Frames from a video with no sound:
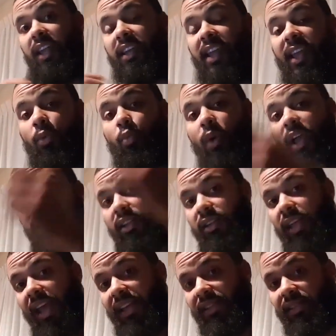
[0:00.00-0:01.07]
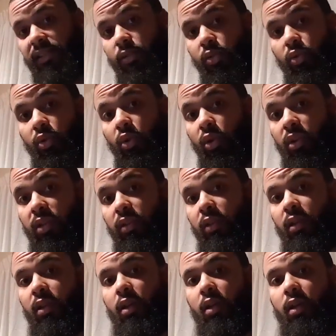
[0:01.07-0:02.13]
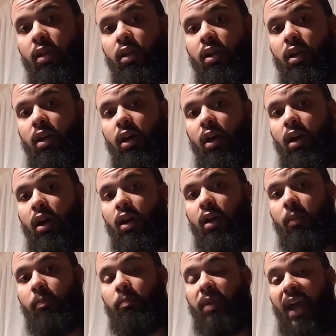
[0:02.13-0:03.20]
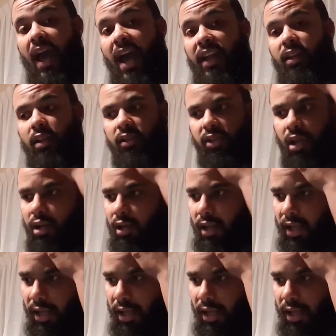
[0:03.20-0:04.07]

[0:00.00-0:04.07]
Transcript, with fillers: they went and stood uh, behind us on the